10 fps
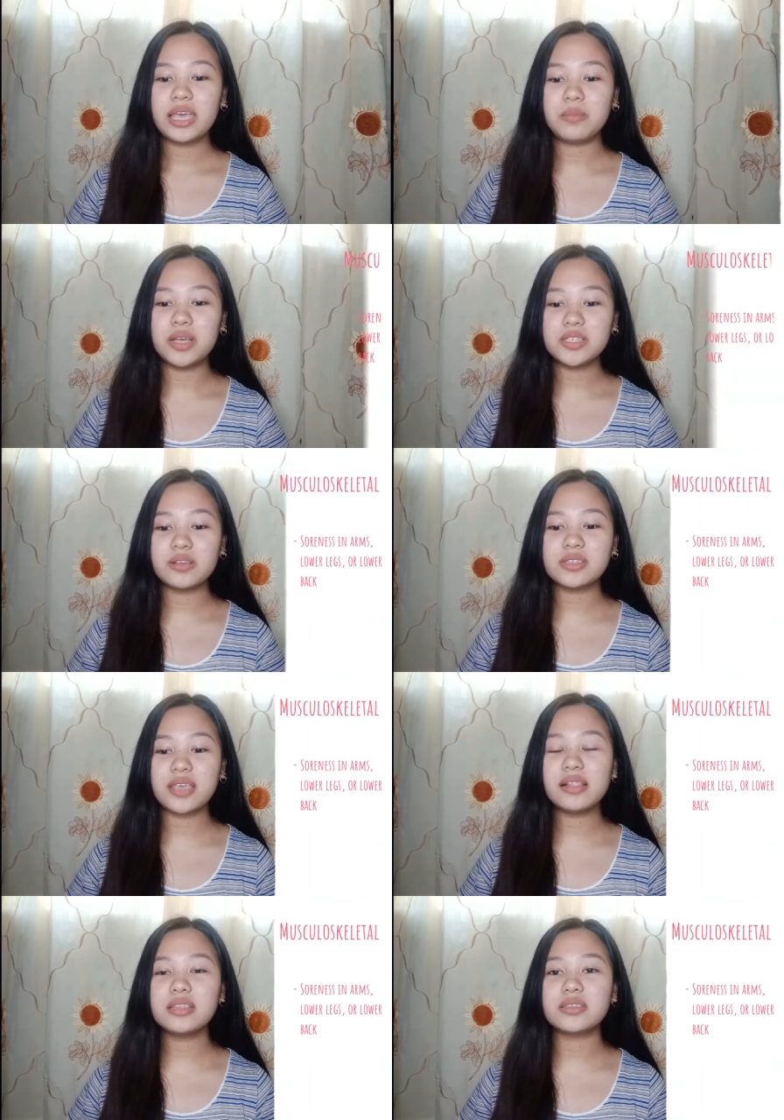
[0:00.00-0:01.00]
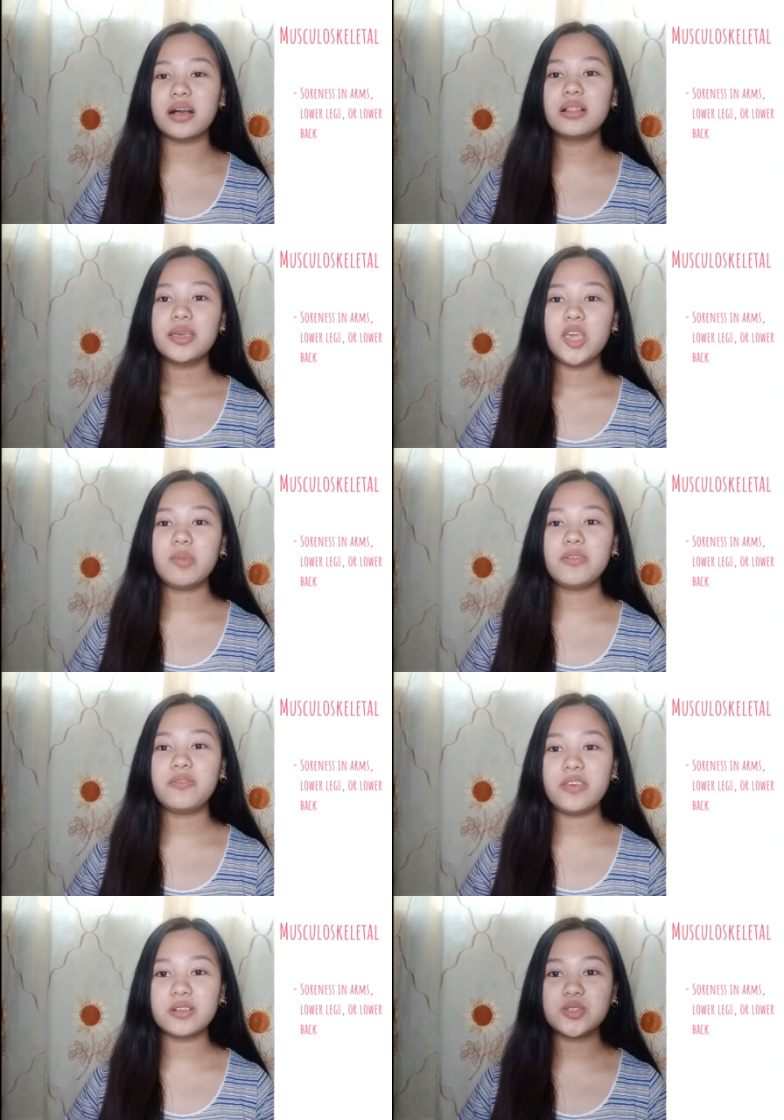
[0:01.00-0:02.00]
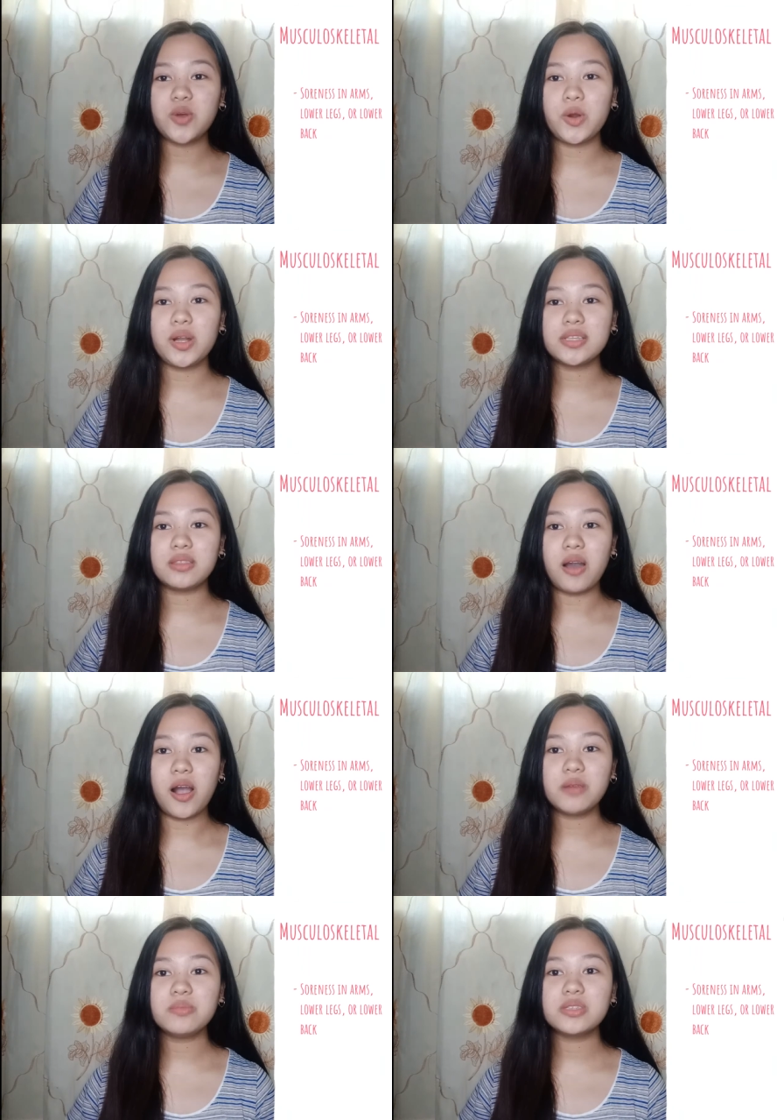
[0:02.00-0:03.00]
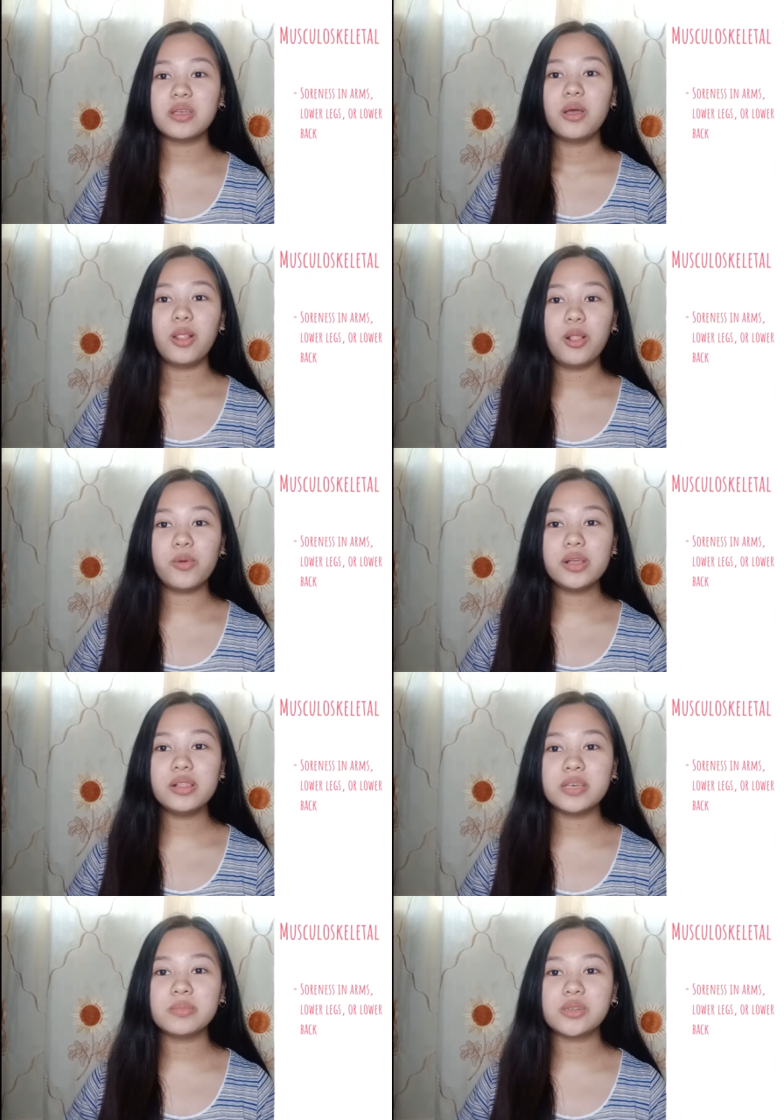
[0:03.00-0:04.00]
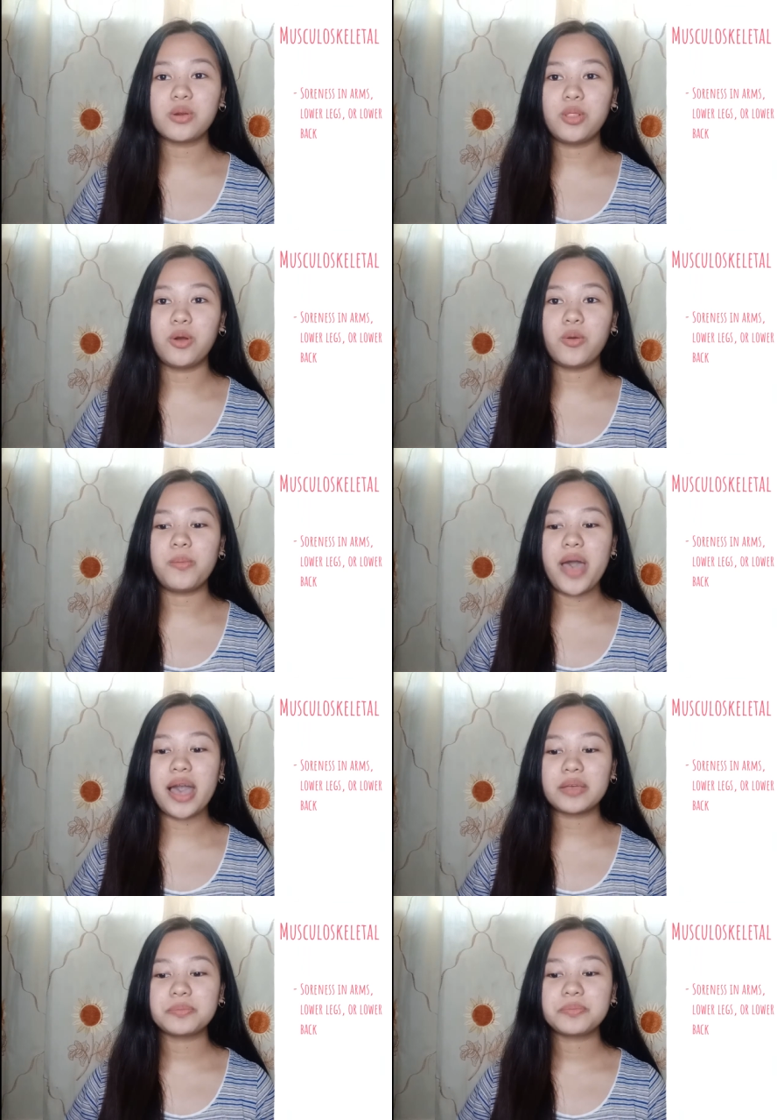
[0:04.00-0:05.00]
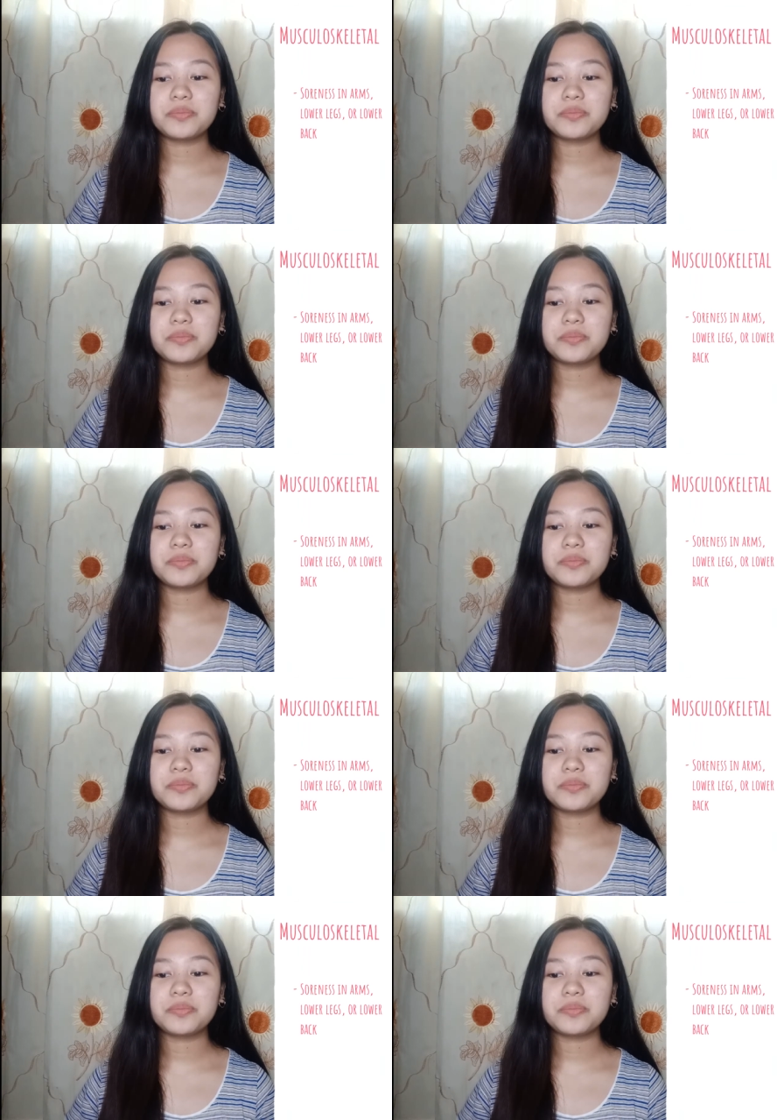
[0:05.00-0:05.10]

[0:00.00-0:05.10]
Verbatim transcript: In musculoskeletal, you may feel soreness in arms, lower limbs, or lower back.